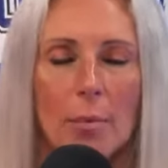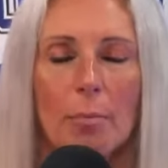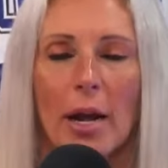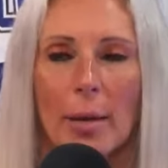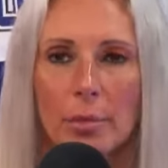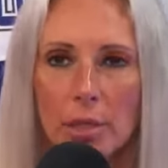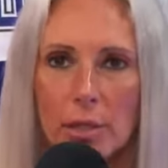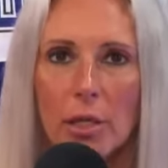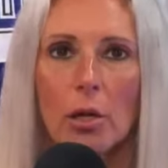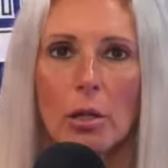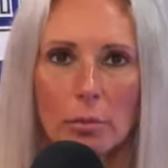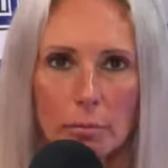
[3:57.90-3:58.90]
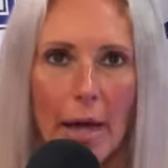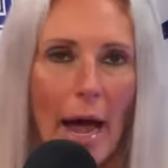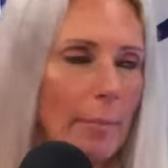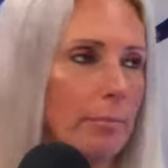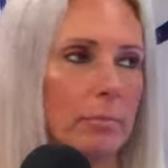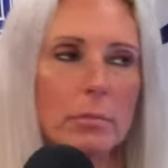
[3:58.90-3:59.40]
But I'm
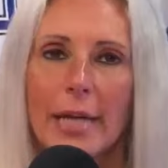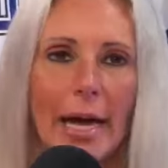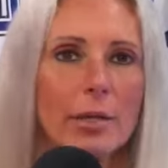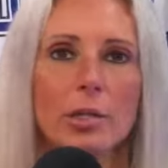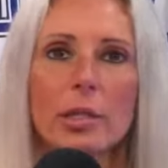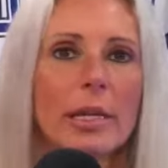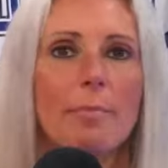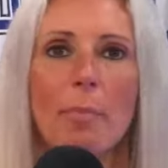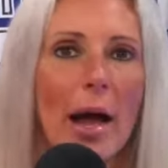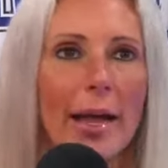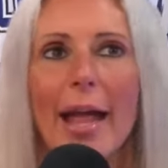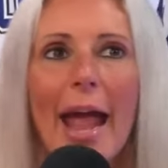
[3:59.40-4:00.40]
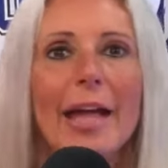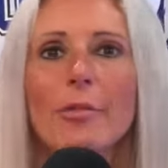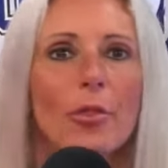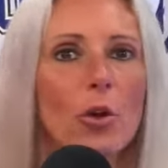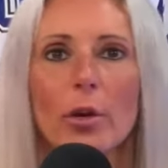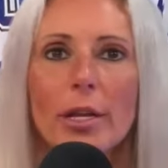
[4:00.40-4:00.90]
dead asleep by
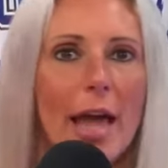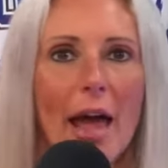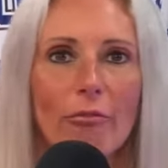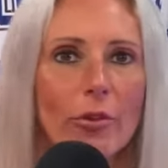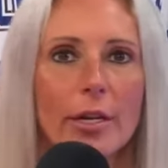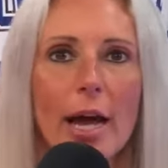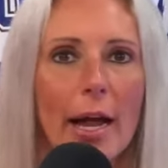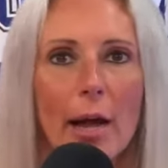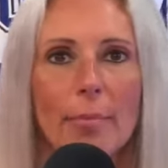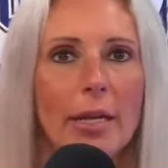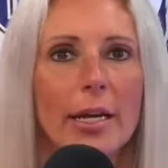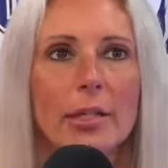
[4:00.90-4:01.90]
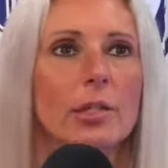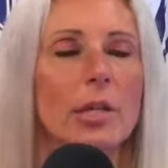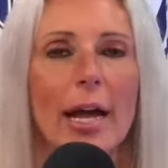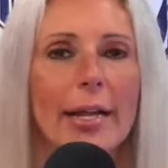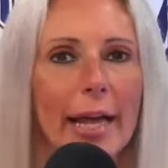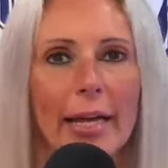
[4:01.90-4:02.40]
8:30 every night. I mean,
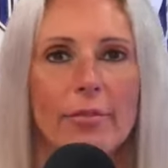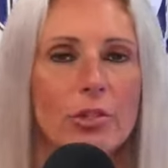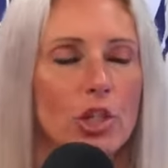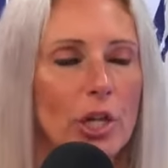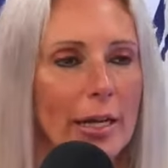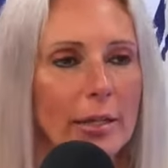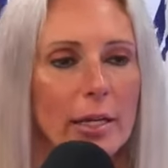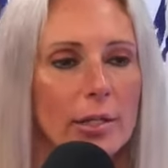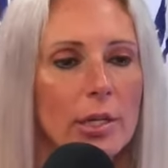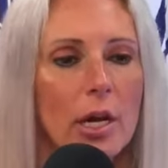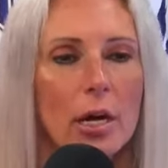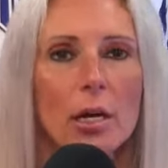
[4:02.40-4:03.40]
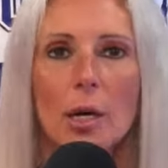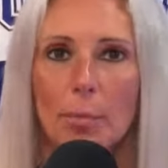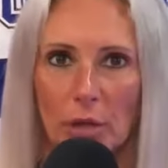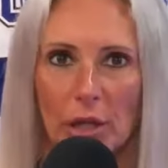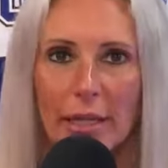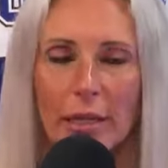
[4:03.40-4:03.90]
I can't even shake this
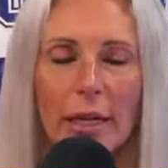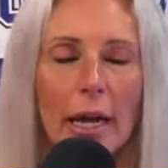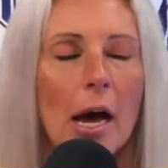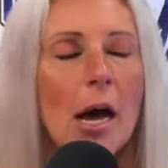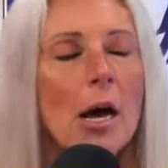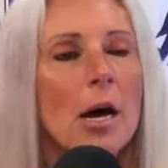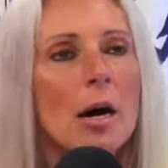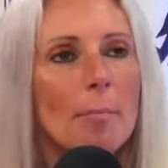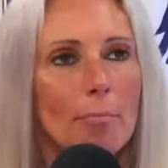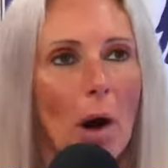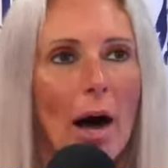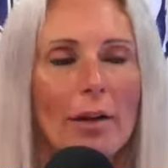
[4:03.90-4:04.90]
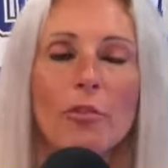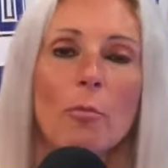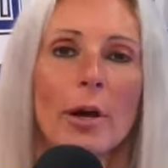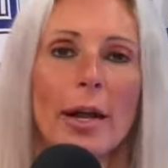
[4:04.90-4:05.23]
completely. But from what I